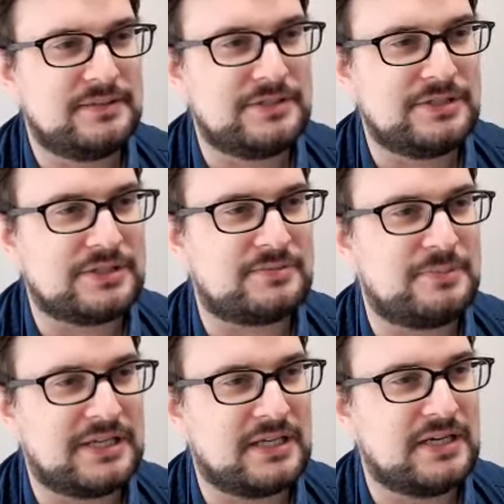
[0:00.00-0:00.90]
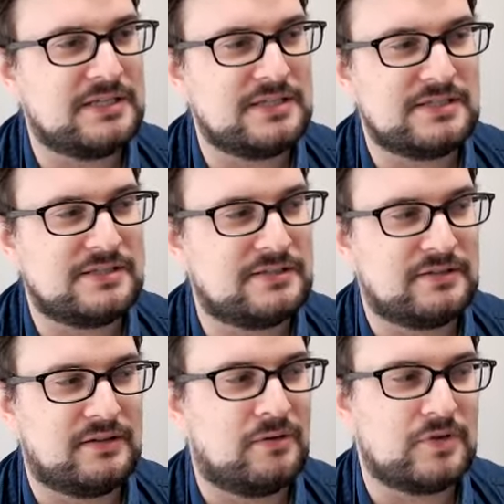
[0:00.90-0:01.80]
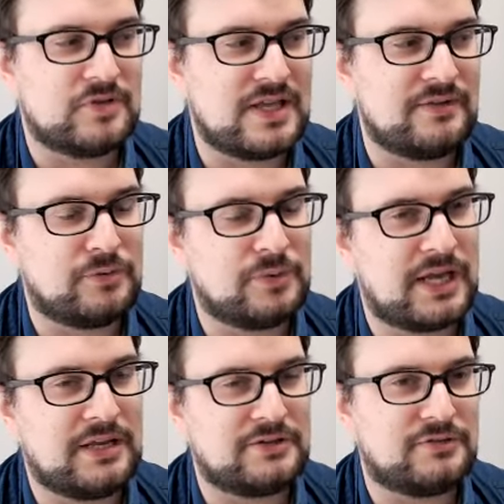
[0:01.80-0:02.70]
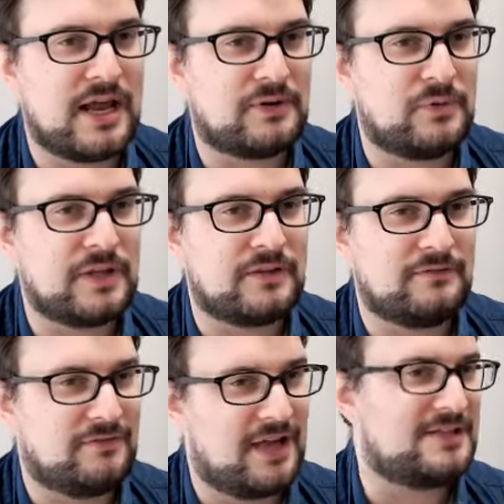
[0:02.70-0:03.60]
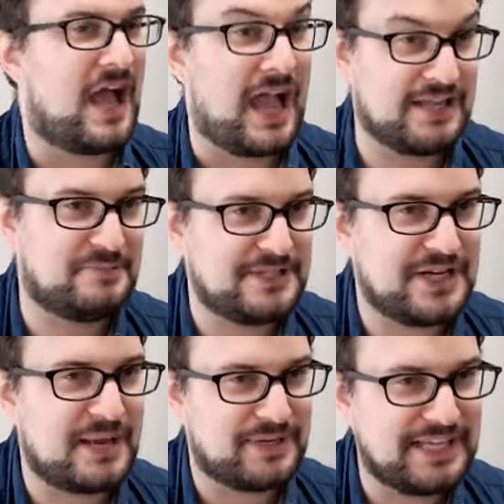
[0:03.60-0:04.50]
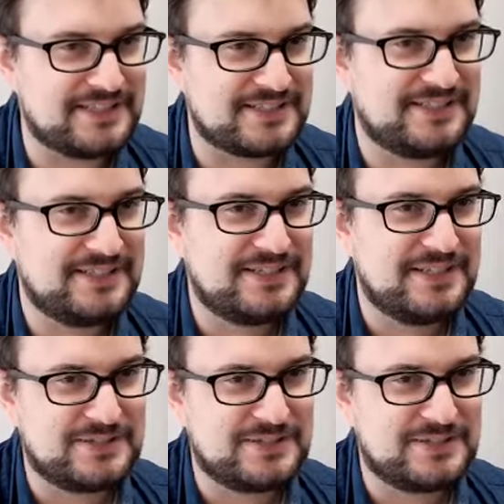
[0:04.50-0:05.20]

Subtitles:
just because almost everyone I interact with, I speak Japanese. So